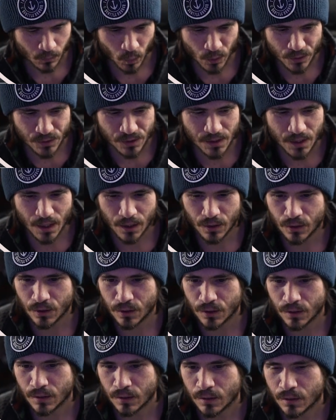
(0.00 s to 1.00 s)
What's
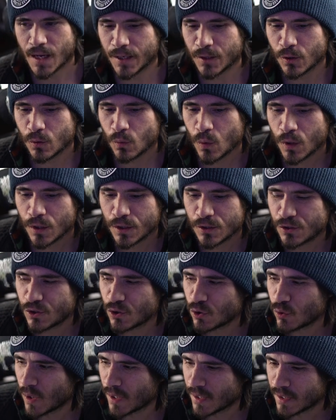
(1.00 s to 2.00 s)
another? I don't want to
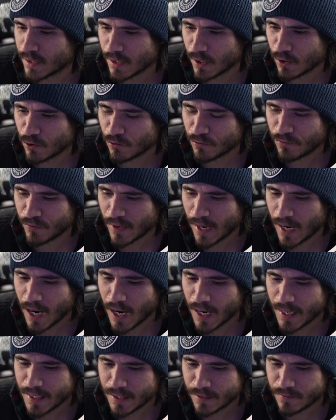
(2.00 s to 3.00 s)
do like another
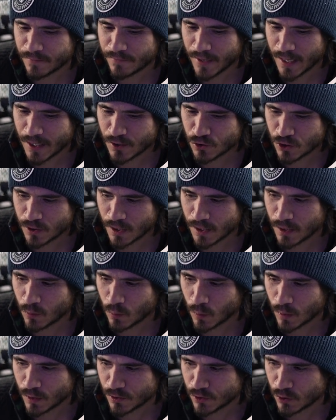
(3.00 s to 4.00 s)
high-end fashion. I
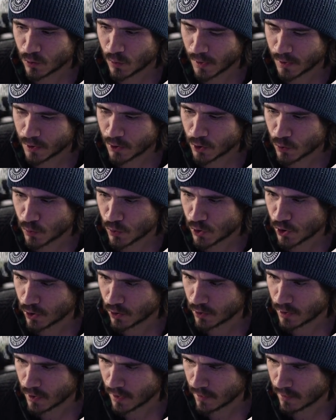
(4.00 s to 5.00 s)
don't want to do like
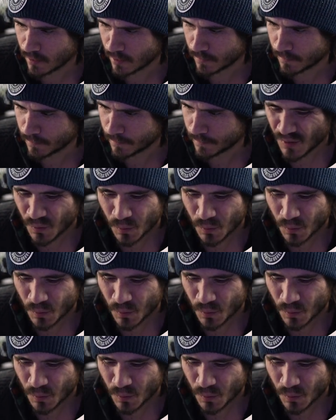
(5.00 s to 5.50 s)
Gucci or nothing.